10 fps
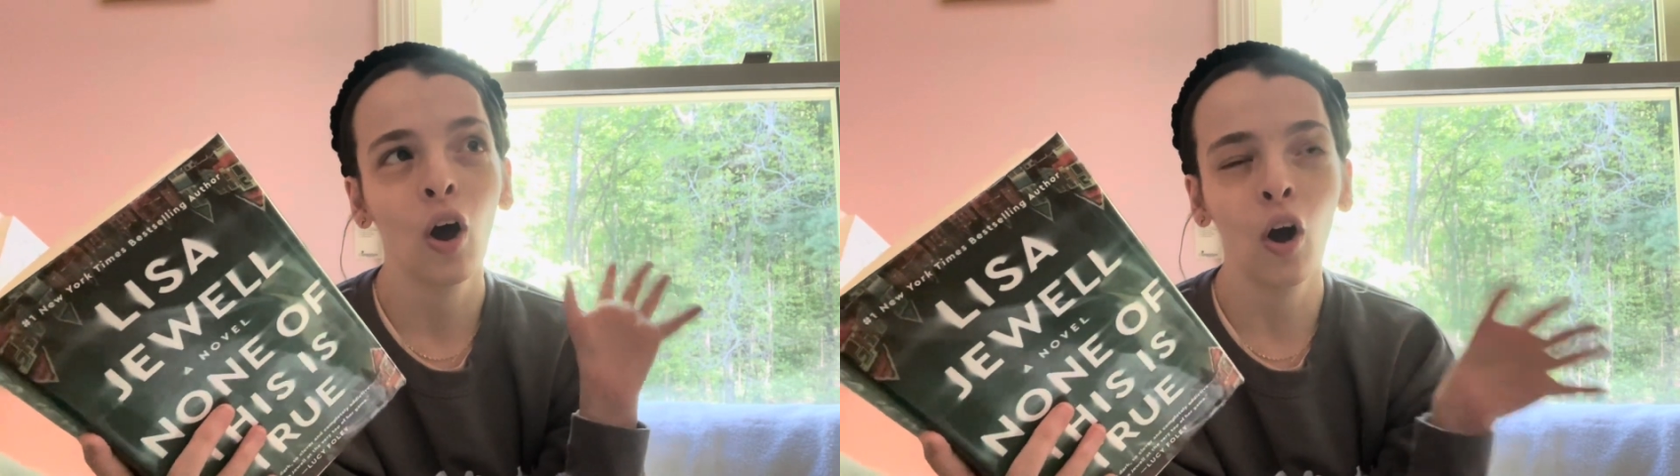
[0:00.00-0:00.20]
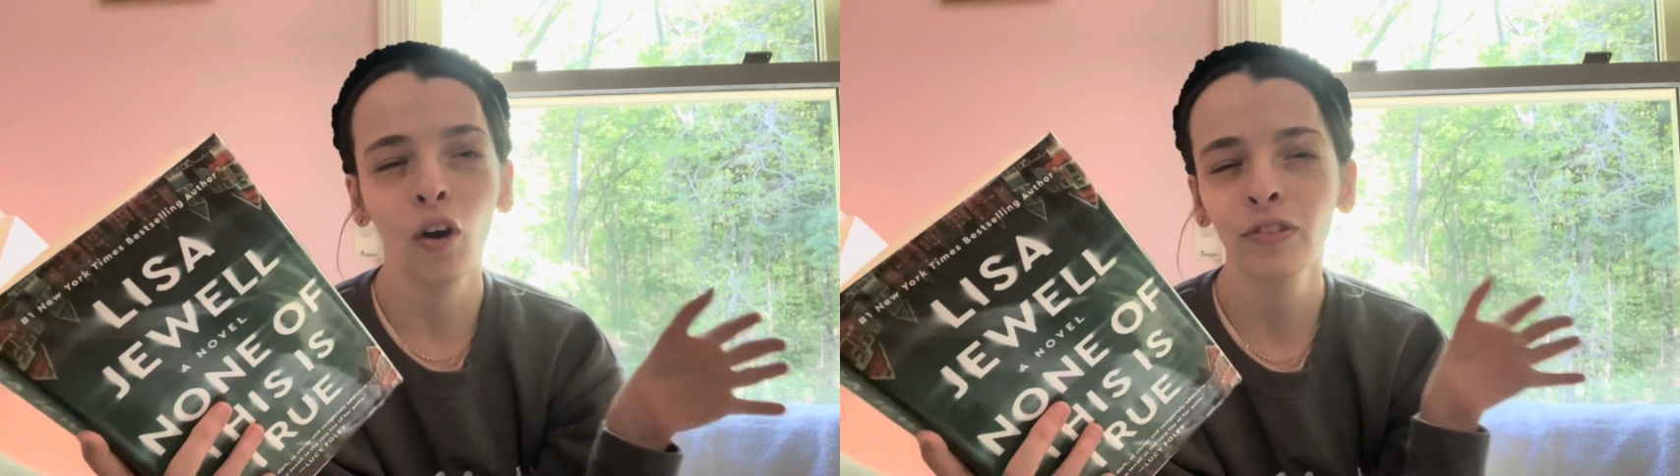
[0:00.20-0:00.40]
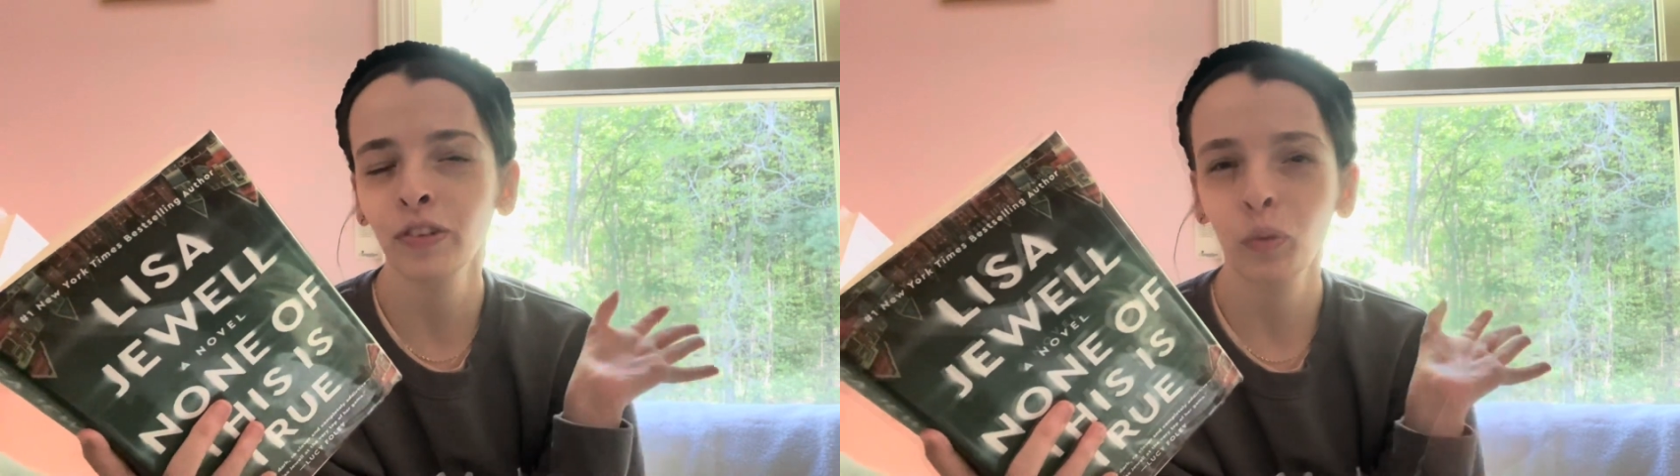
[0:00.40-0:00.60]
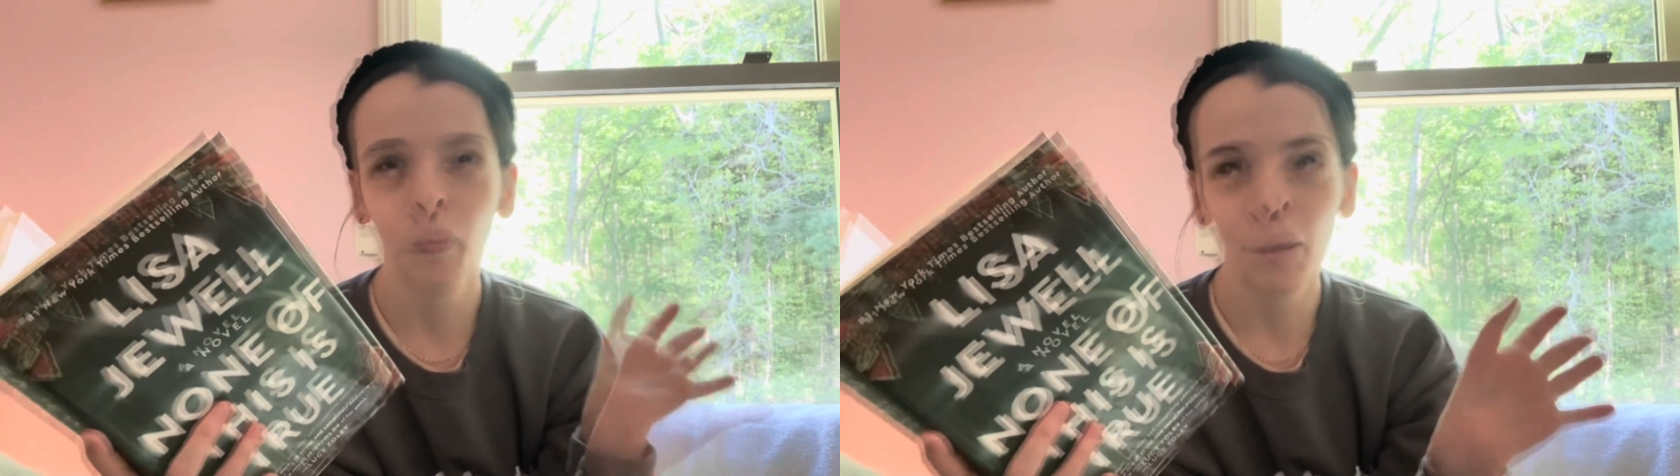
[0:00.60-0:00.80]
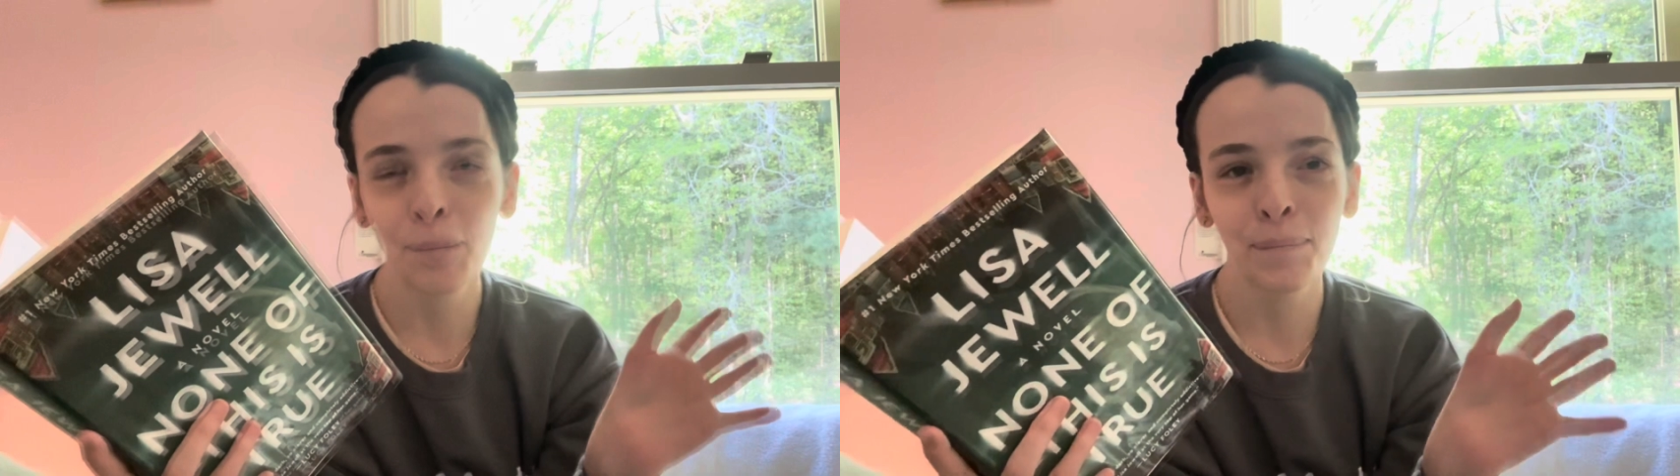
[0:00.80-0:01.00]
off the
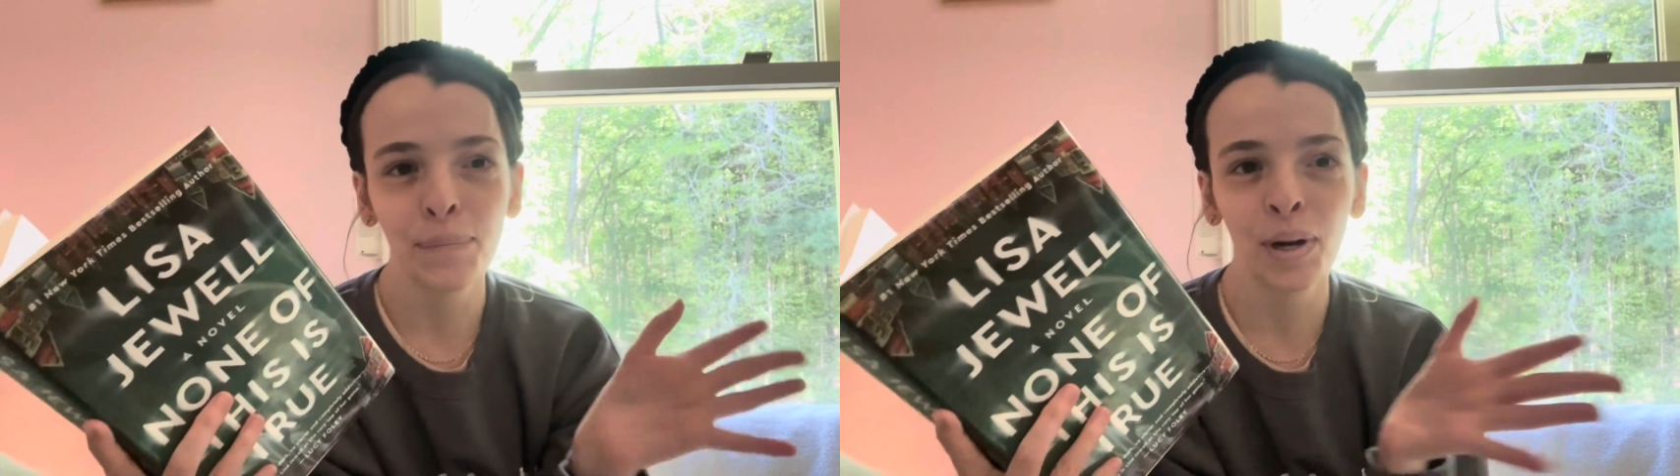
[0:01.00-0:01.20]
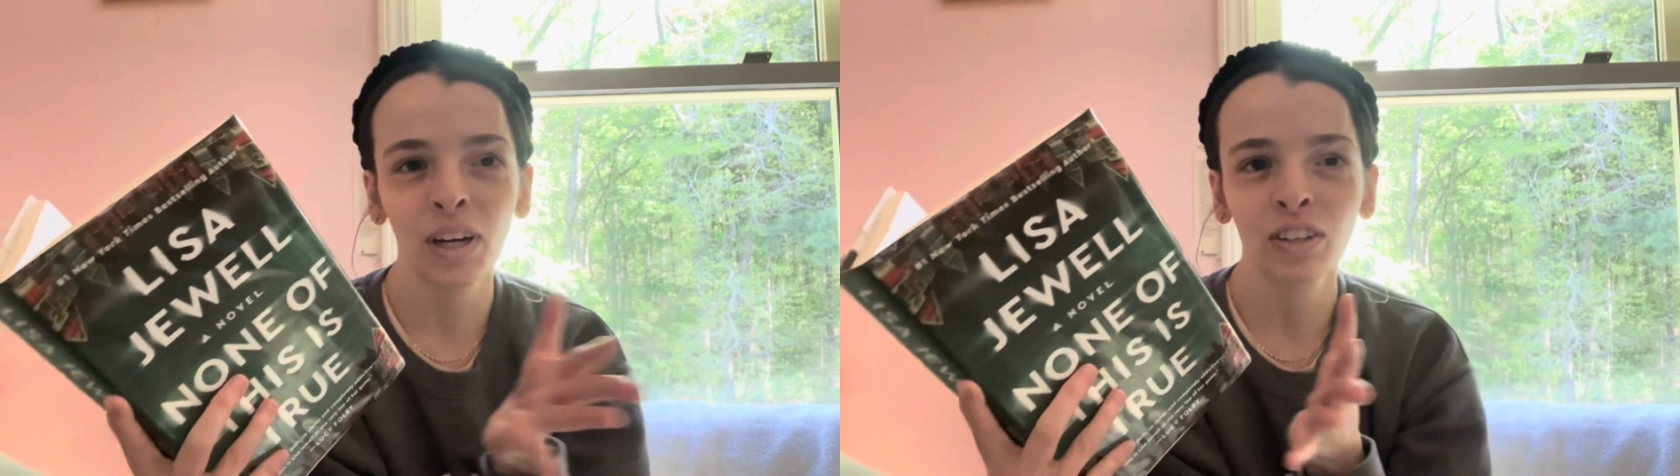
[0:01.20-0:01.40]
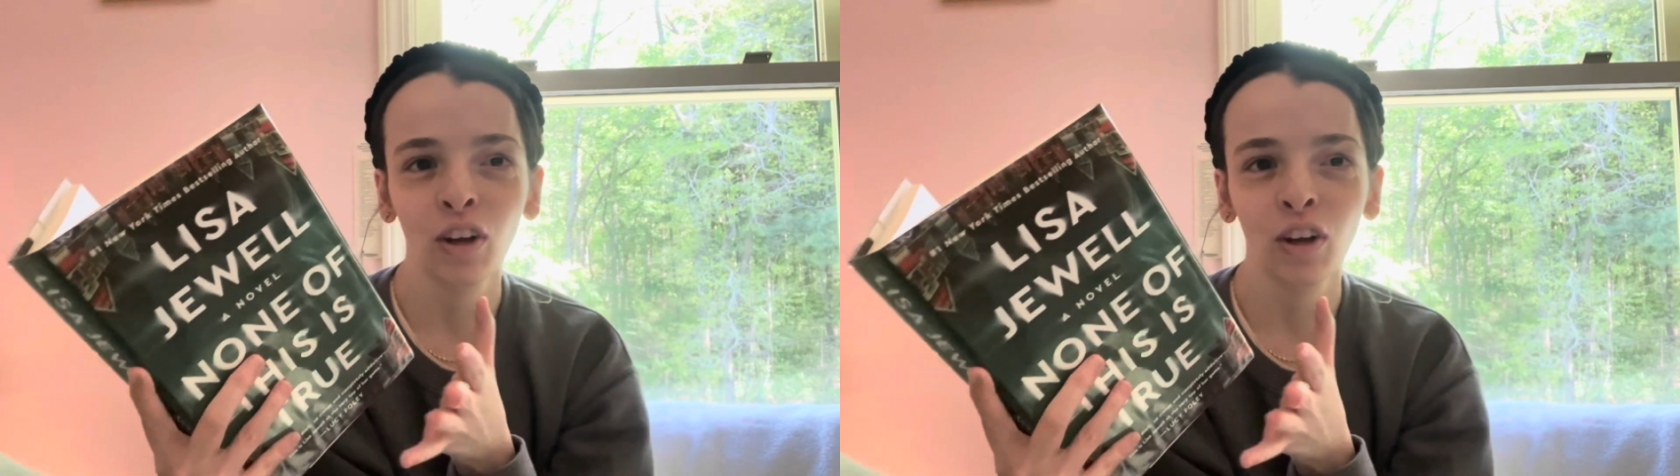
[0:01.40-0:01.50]
wall but